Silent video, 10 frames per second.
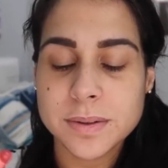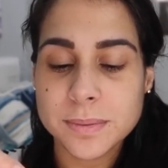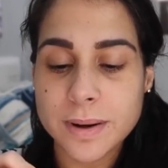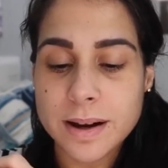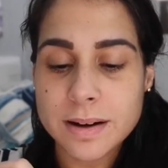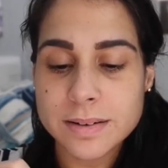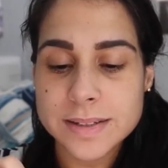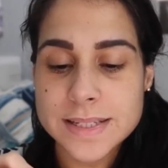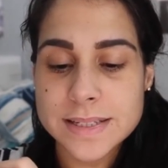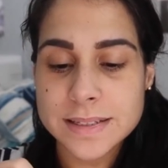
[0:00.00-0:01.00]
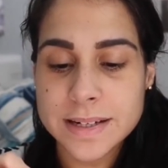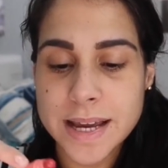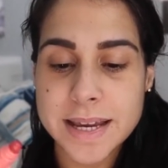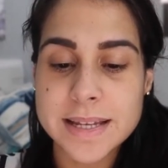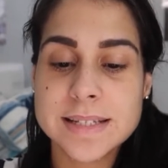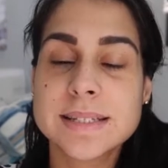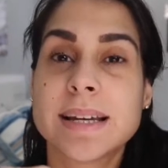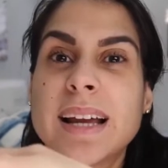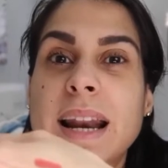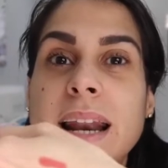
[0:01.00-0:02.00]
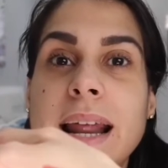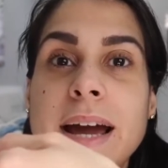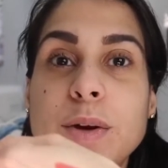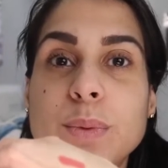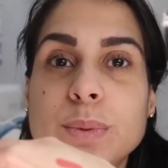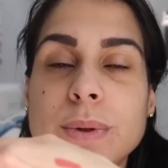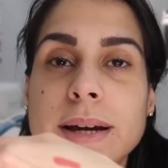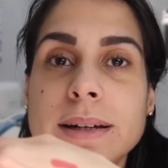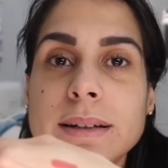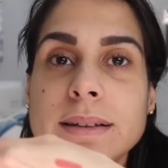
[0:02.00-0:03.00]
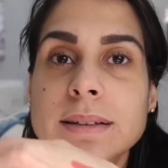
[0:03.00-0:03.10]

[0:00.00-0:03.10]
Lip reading: Wow, it's a nice light red.